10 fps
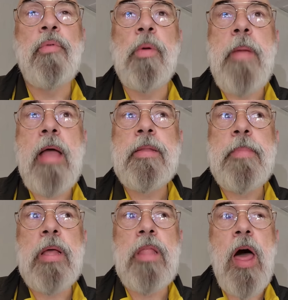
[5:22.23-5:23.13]

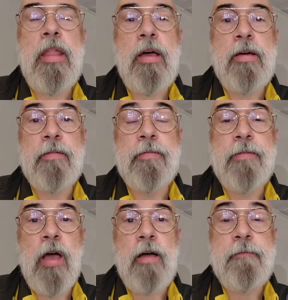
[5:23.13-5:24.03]
reminded me a lot of
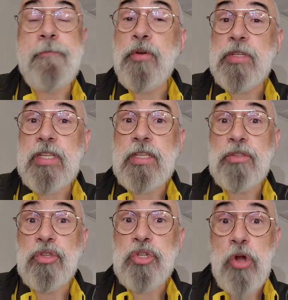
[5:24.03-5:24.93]
first
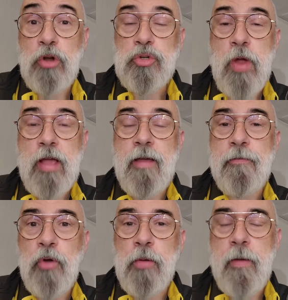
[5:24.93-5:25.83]
season Star Trek,
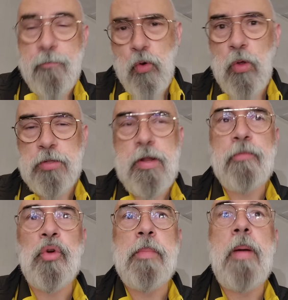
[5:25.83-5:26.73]
if you're old
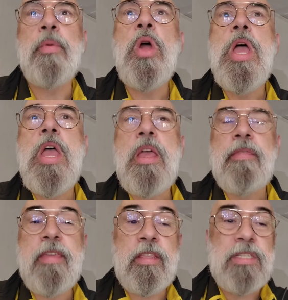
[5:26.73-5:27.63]
enough to remember.
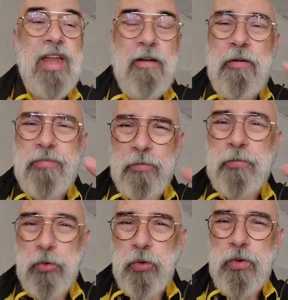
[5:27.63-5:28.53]
The
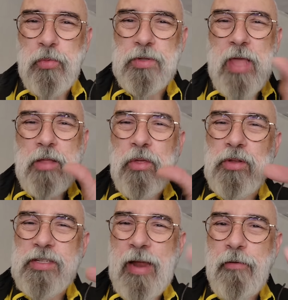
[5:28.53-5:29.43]
food was like
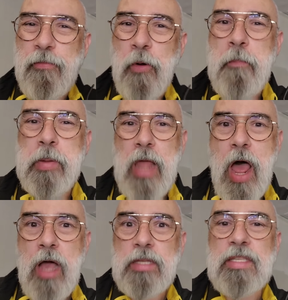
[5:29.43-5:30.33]
little styrofoam
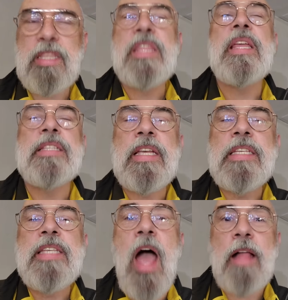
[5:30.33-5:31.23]
blocks. That's
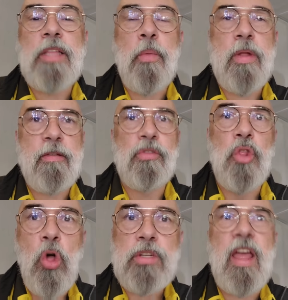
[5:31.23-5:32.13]
exactly what
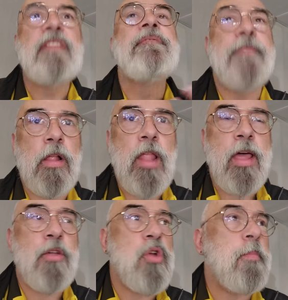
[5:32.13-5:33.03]
it looked and felt
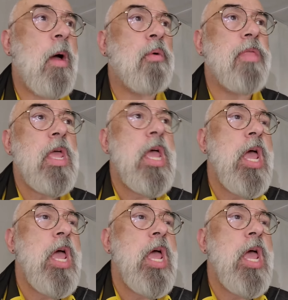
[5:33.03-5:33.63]
like in your mouth.